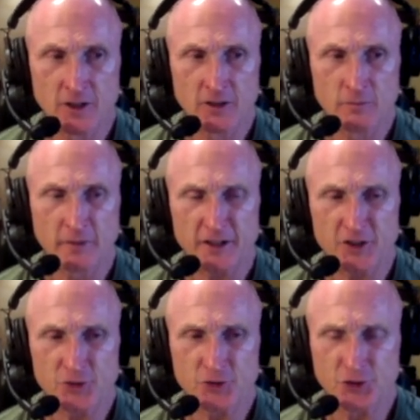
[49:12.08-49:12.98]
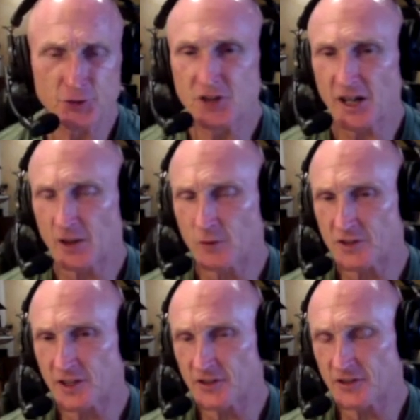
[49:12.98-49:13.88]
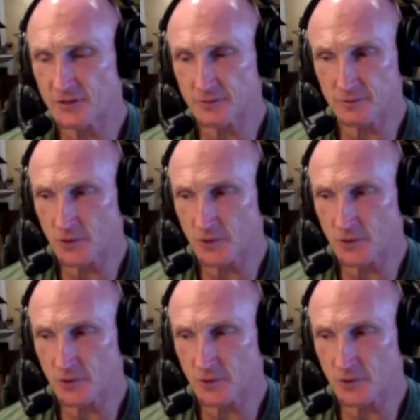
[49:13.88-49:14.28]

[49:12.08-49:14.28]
My YouTube channel, which has